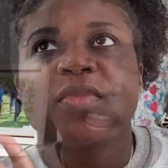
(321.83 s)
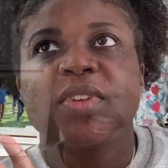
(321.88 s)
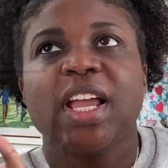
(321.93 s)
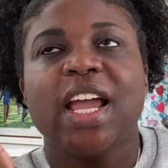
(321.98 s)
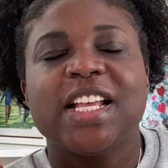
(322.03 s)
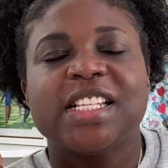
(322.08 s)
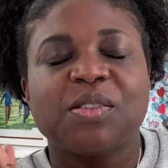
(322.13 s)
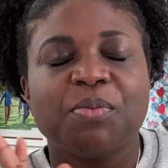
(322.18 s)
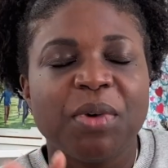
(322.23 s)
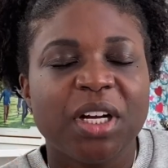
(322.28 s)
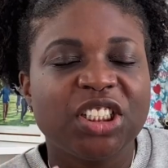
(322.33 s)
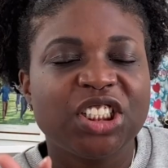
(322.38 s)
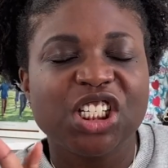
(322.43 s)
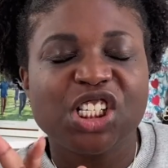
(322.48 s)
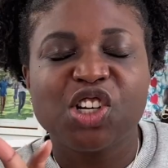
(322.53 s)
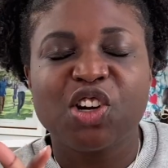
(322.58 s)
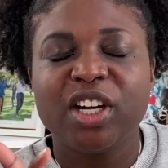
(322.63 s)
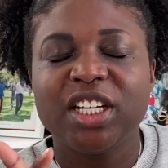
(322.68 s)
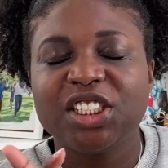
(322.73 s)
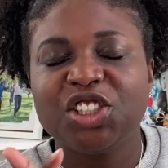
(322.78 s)
As much as
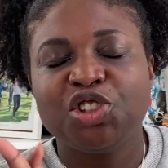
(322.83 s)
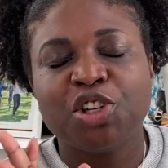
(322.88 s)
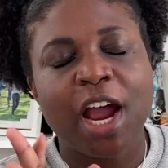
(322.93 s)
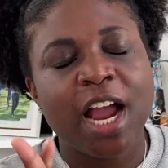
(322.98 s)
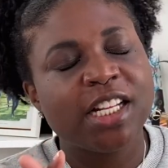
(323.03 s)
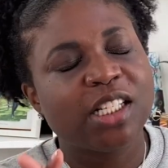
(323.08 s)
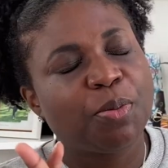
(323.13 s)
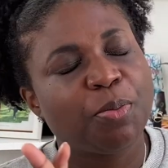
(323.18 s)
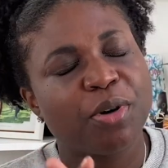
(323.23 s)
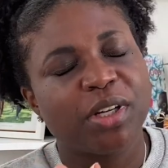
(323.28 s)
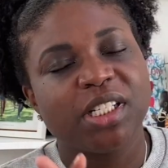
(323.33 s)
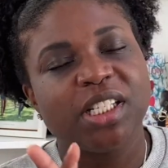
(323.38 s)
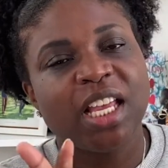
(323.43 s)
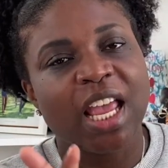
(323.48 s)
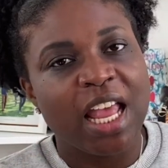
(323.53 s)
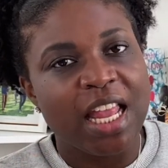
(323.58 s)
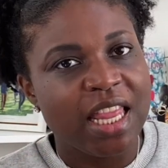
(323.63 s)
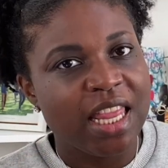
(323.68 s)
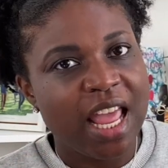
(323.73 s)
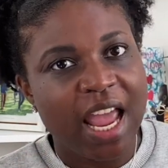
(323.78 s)
Chris tried to
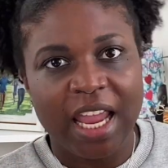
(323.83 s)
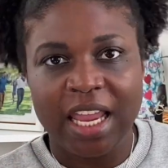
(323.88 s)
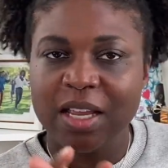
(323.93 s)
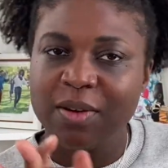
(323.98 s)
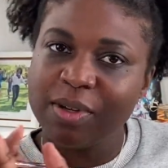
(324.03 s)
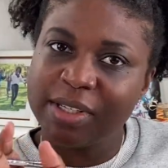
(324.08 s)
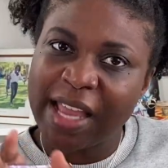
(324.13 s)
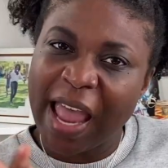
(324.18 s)
pretend that he was